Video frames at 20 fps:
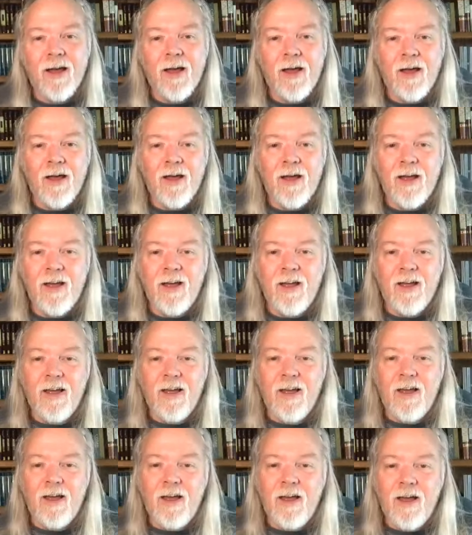
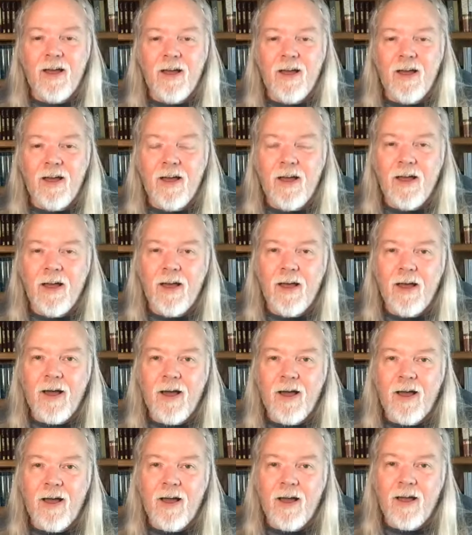
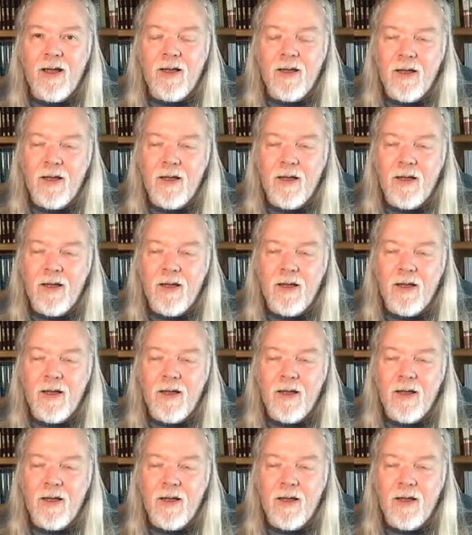[no speech]